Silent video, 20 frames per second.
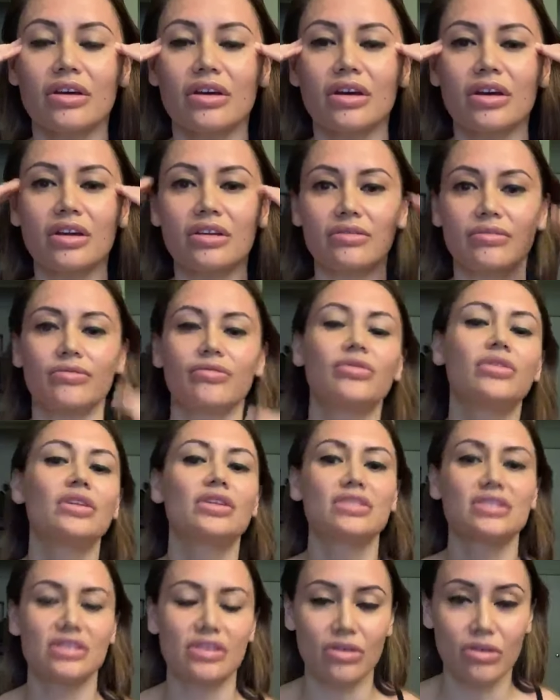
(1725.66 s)
Good.
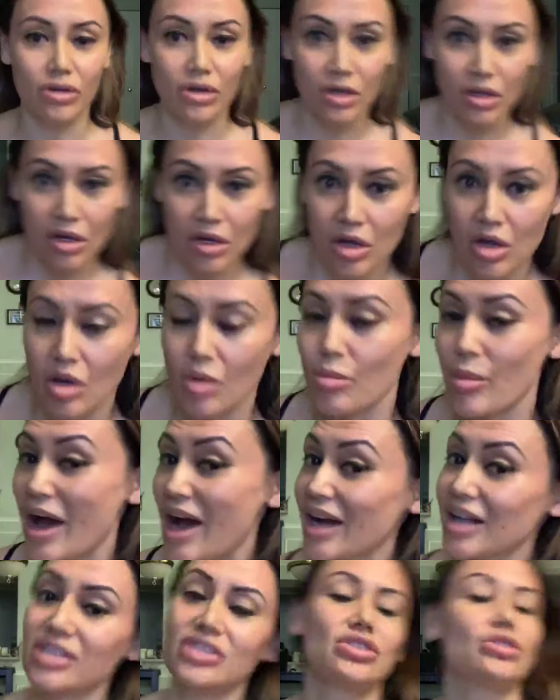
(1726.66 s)
So
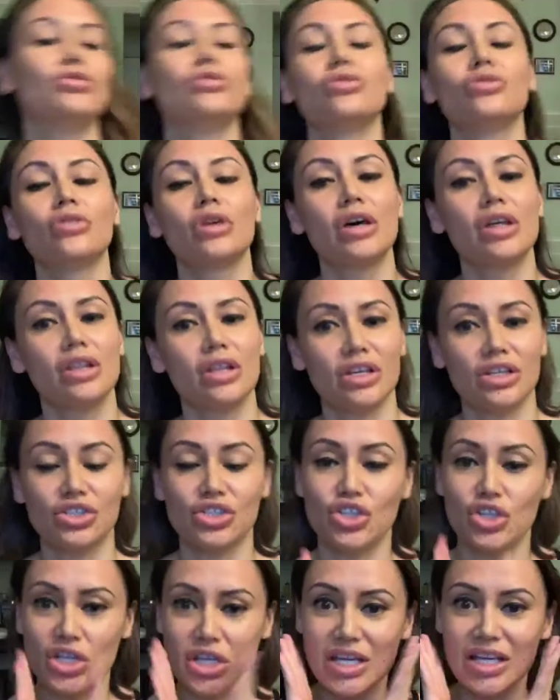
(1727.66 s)
back to the
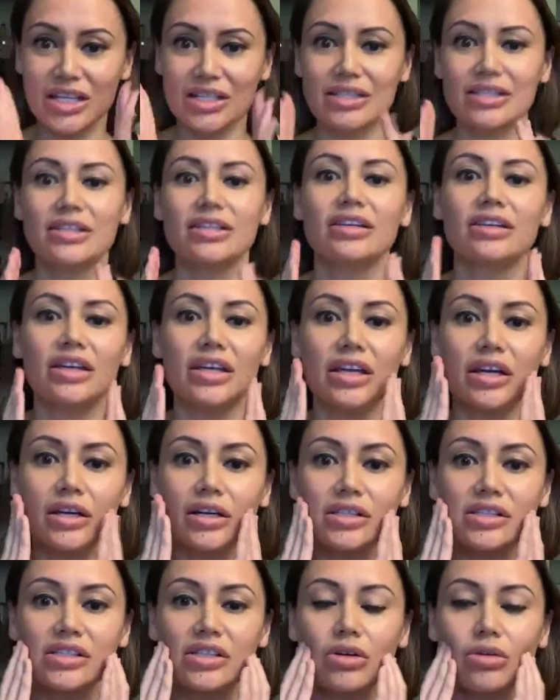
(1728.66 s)
cheeks
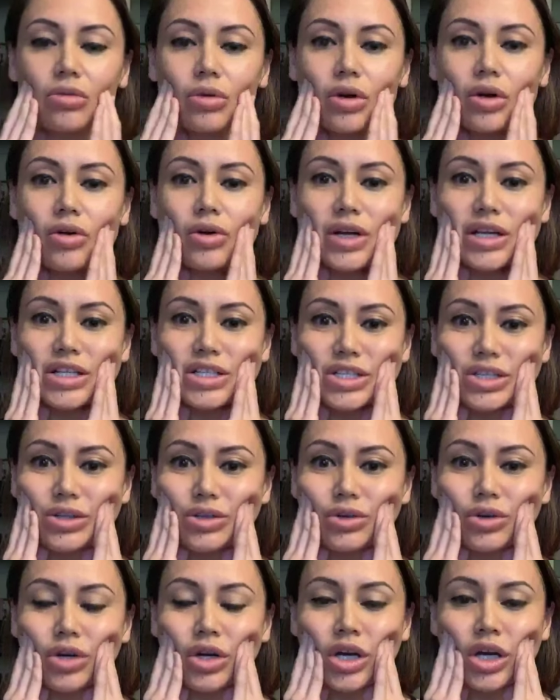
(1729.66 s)
here. So we're going
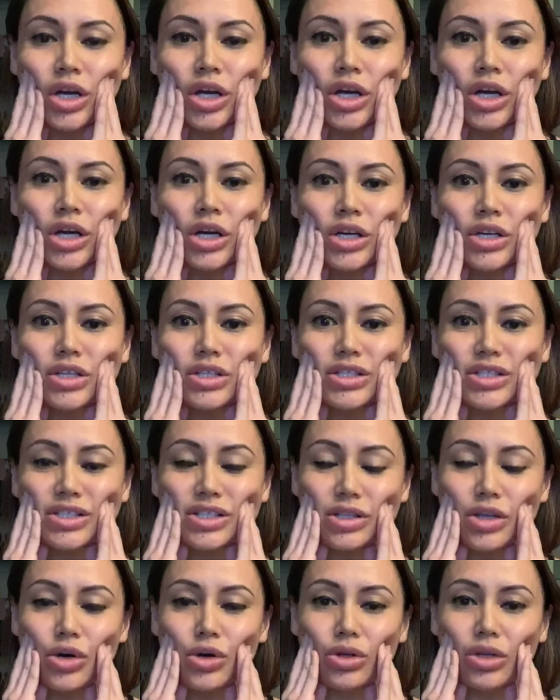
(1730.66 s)
to
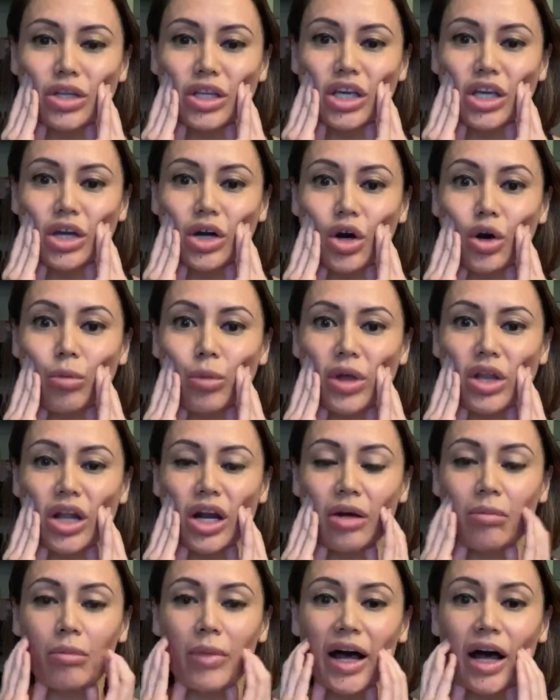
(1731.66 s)
slowly open
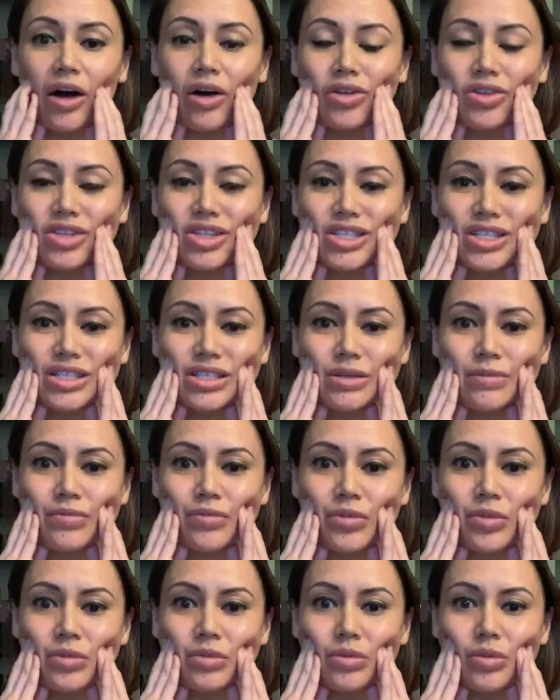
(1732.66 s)
our mouths
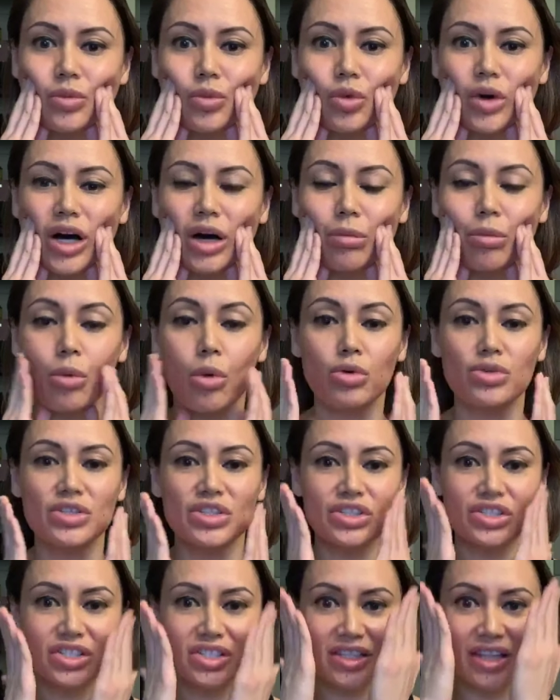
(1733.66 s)
while
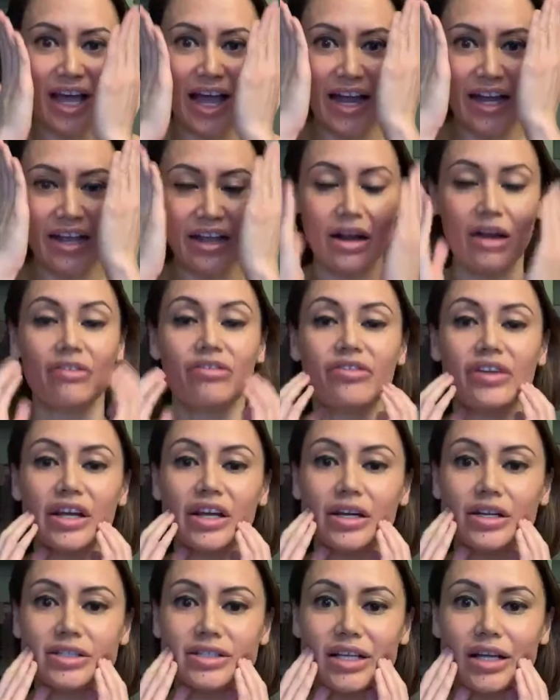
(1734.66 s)
sliding our
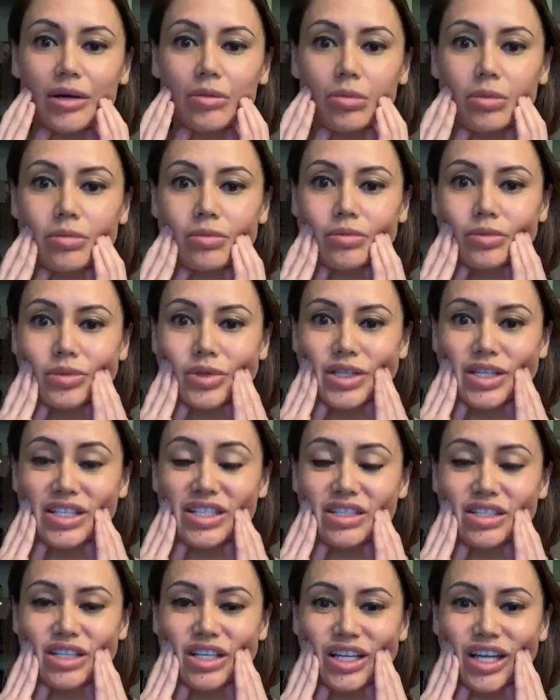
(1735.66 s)
fingers up.
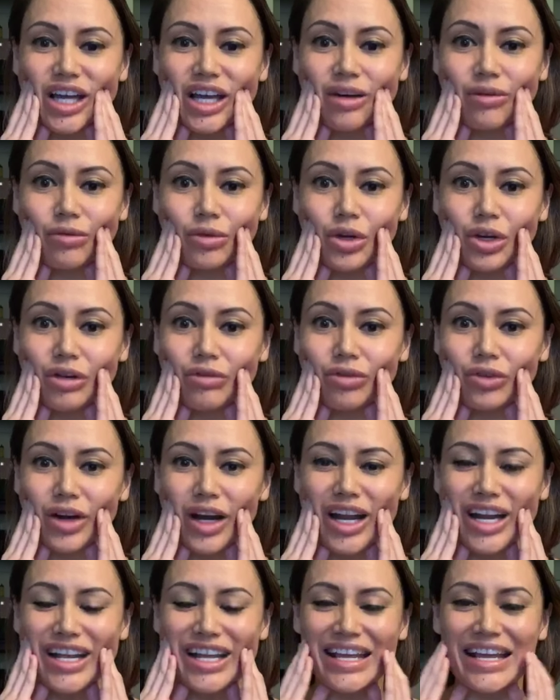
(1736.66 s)
This is again good for
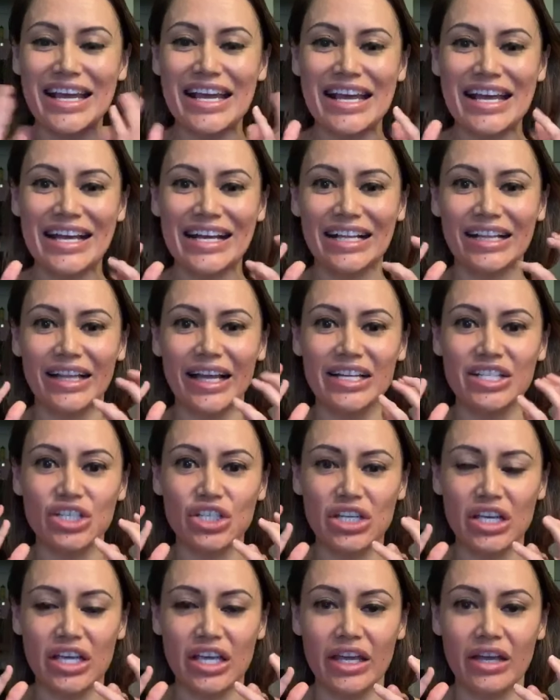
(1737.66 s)
any
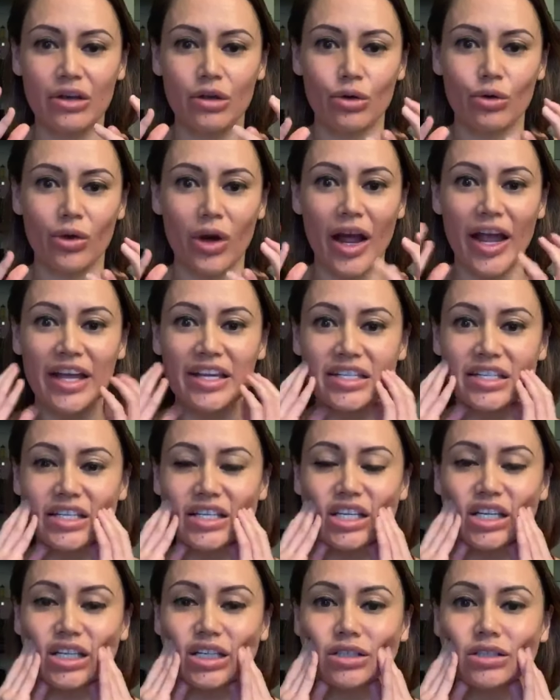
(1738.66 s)
clenching,
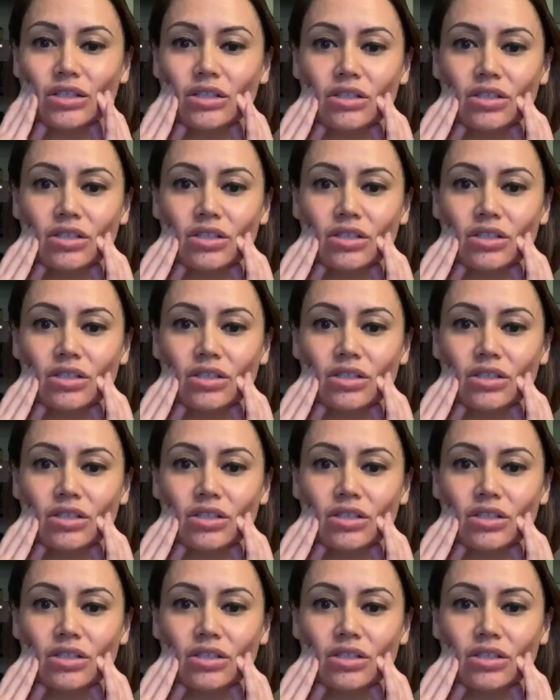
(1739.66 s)
grinding.